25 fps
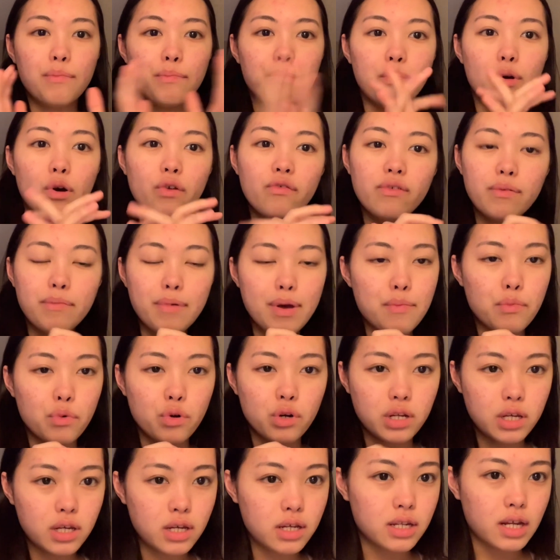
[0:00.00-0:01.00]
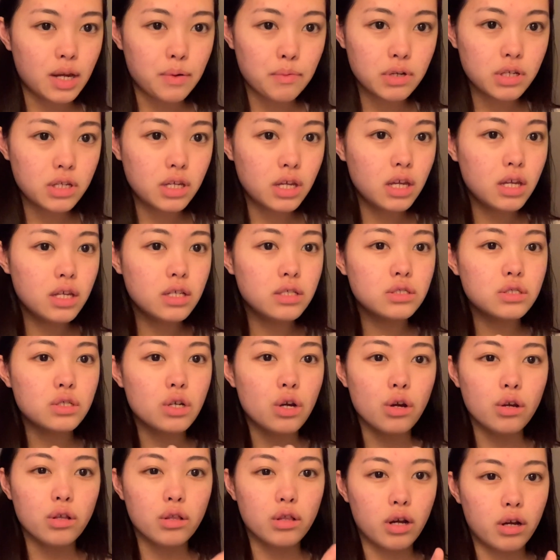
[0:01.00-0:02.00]
both of my morning and night routines
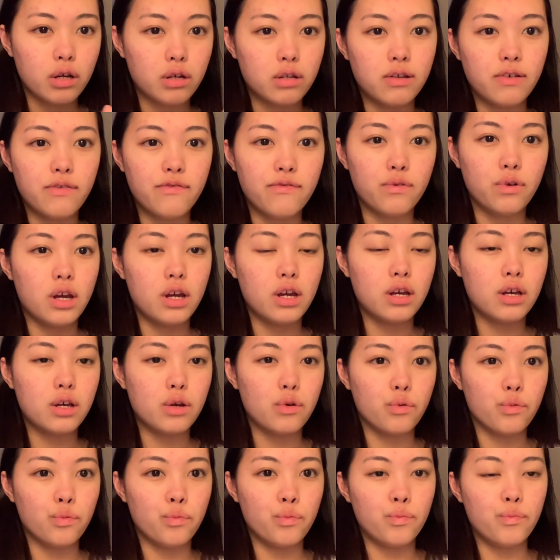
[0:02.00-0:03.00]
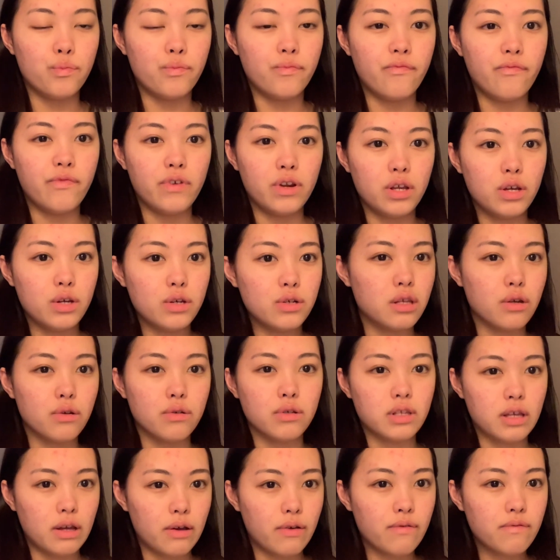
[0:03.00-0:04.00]
aren't long enough for a video
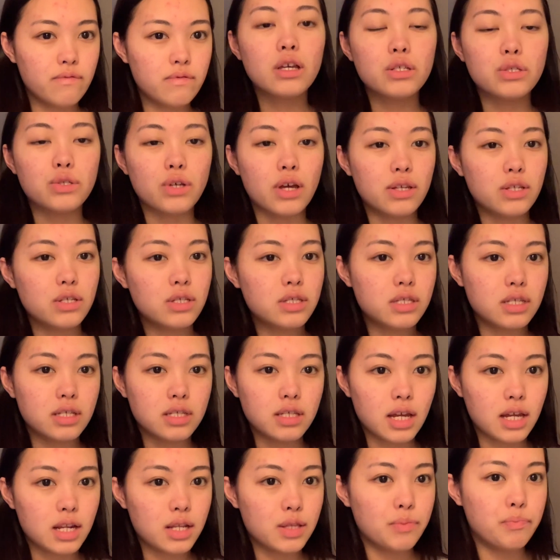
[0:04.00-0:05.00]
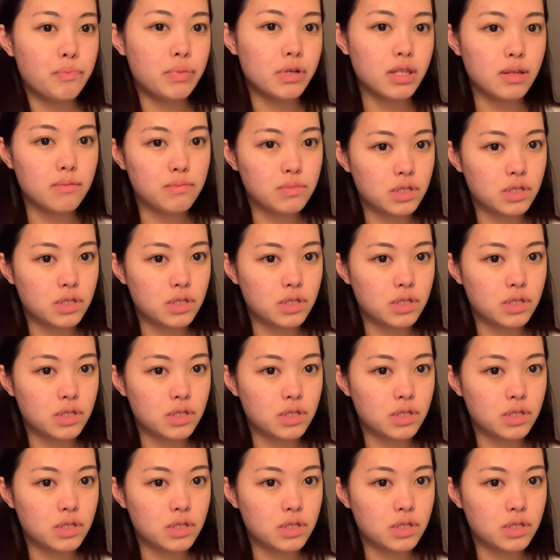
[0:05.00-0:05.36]
themselves, so I just decided to put them